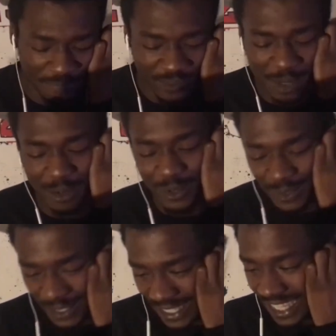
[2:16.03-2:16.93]
Come on.
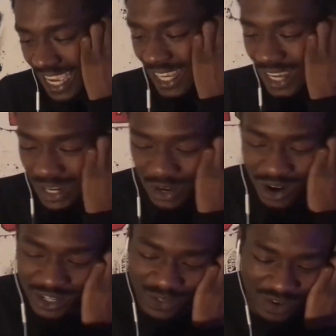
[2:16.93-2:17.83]
I
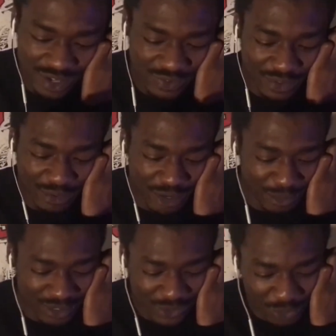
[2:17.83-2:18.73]
already knew I was finna fumble.
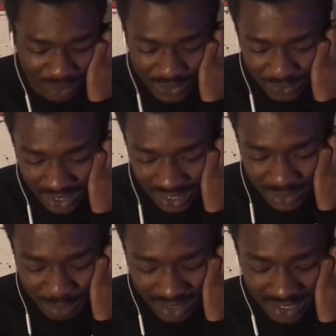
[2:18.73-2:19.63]
It's too much words,
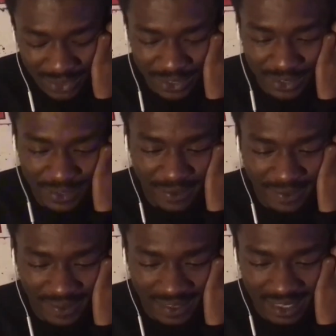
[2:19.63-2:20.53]
bro. Hold on. Don't wait
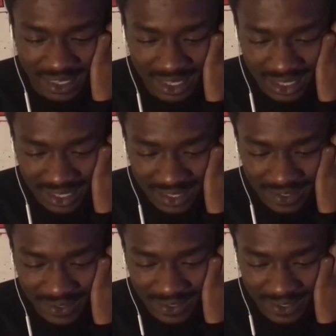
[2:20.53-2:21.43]
until I'm
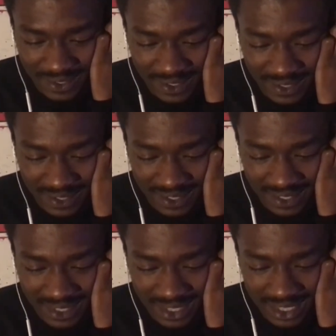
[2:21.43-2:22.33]

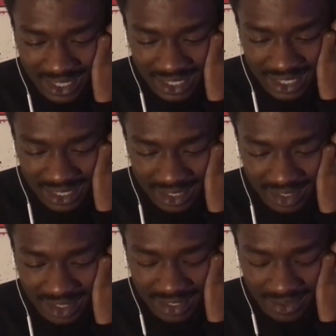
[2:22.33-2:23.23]
on the road. I'm trying
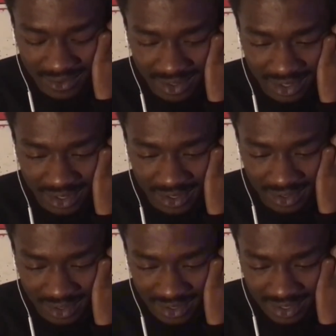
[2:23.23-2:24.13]
to cardi down.
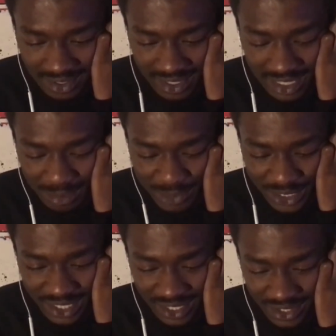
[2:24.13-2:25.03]
I'm trying
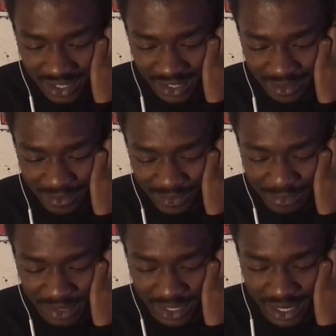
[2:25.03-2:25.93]
to, all right,
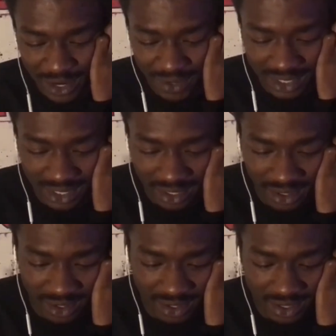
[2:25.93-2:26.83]
fade it out right there.
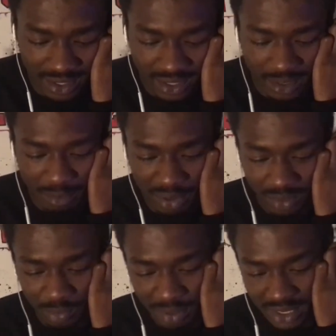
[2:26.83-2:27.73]

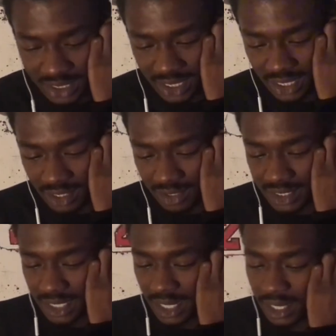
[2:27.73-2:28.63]
Punching in, though. Let's
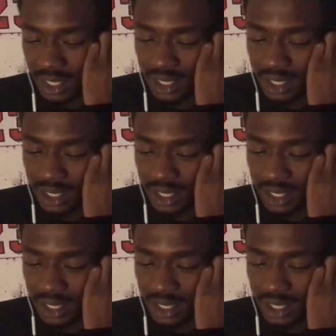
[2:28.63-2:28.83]
get it.